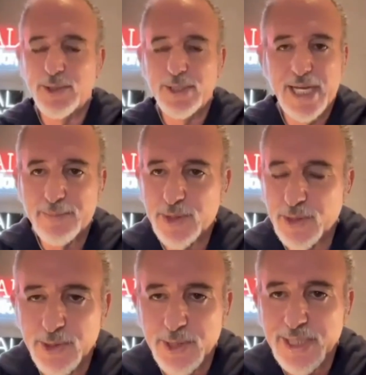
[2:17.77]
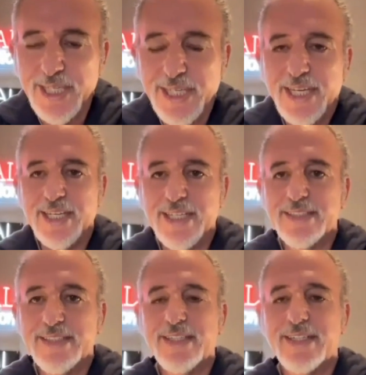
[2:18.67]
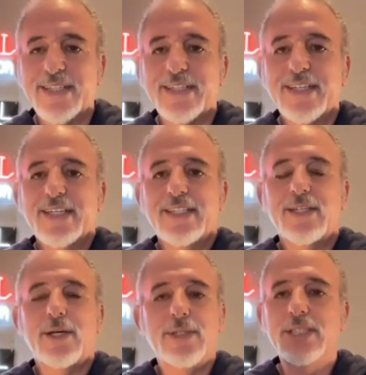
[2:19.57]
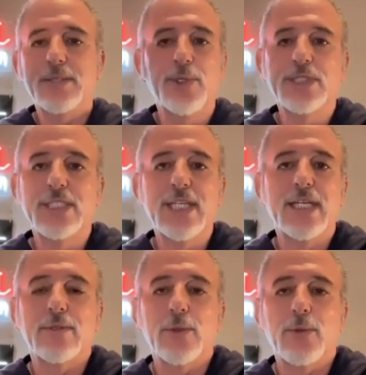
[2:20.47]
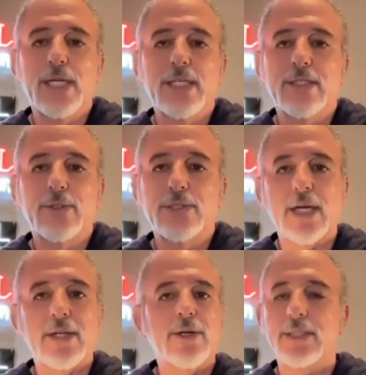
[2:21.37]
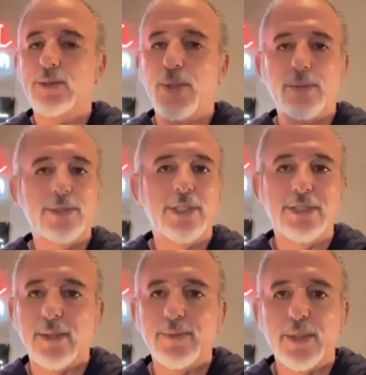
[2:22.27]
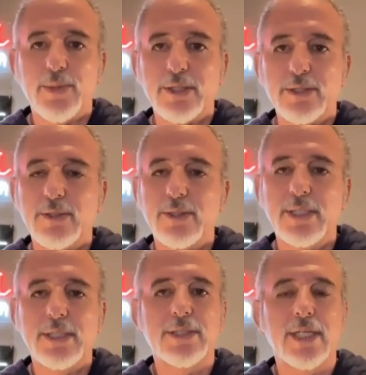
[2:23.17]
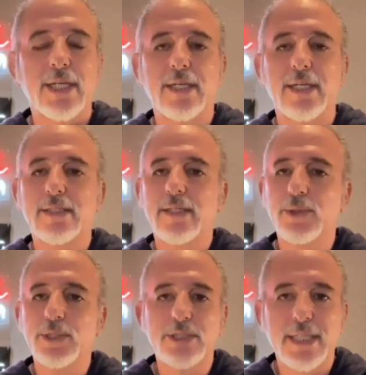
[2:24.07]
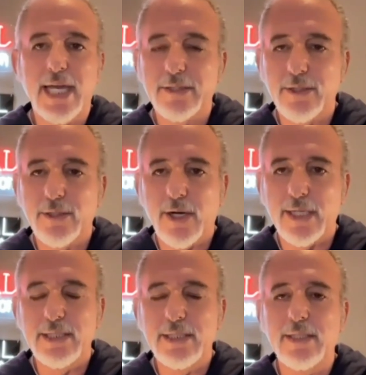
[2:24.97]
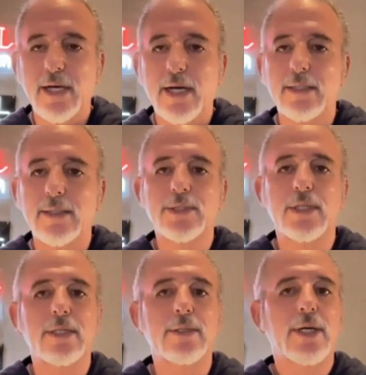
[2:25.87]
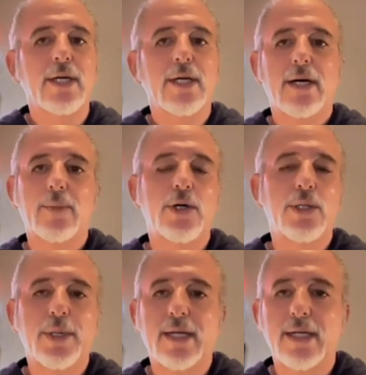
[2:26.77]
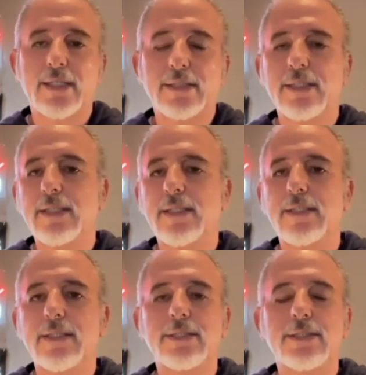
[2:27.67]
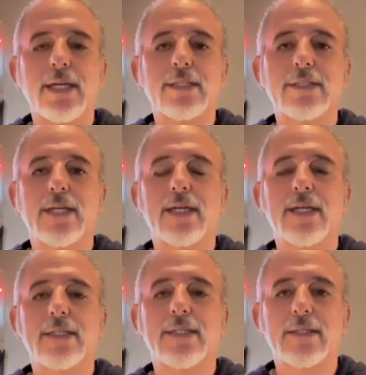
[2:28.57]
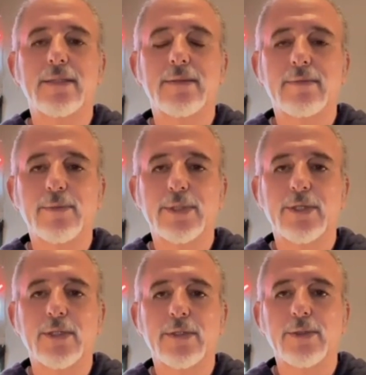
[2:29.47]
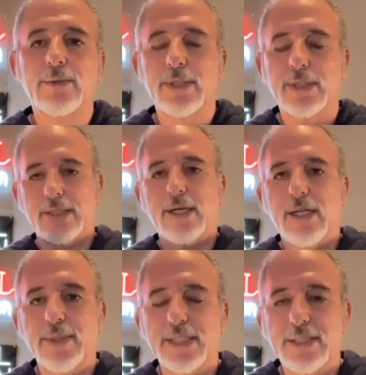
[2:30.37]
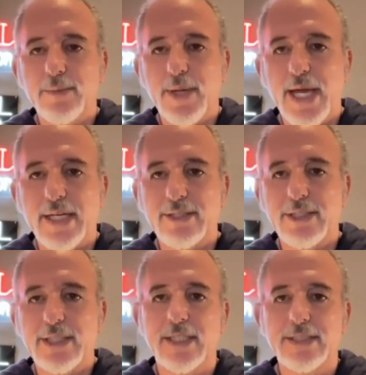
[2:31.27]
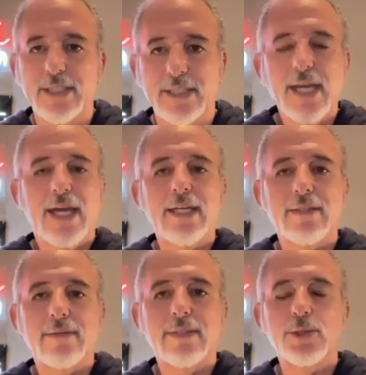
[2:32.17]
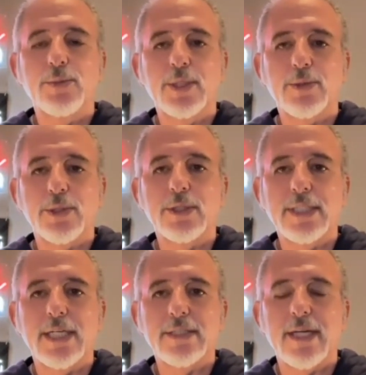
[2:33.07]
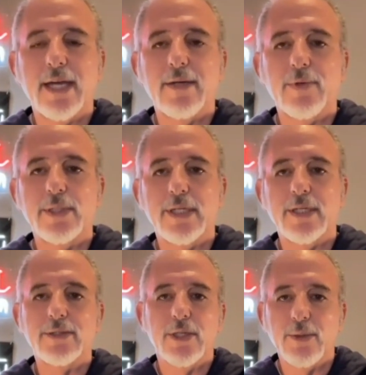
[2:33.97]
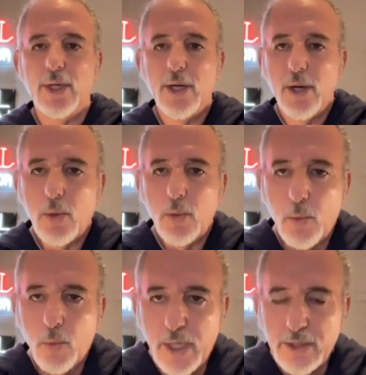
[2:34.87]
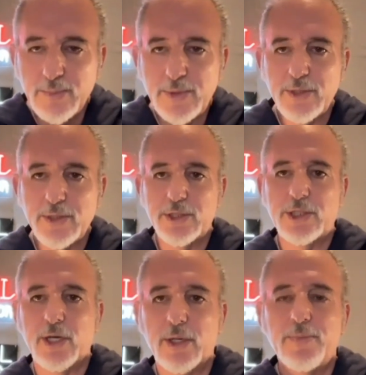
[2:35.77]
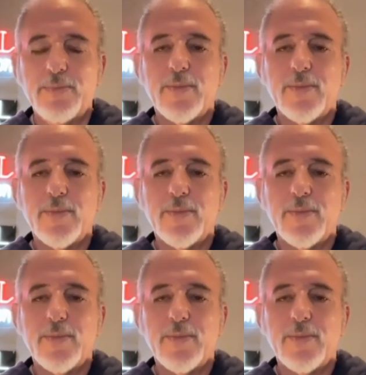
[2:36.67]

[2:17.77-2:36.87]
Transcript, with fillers: Absolutely. And, uh, you know, listen, once again, the way that Chris got on, his publicist sent me a press release, and uh, we just had added our I T column. So I'm all about I T these days. And uh, with our new uh, column that's in the magazine, I was like, hey, this would be a really good guest to have on there. So welcome to the show.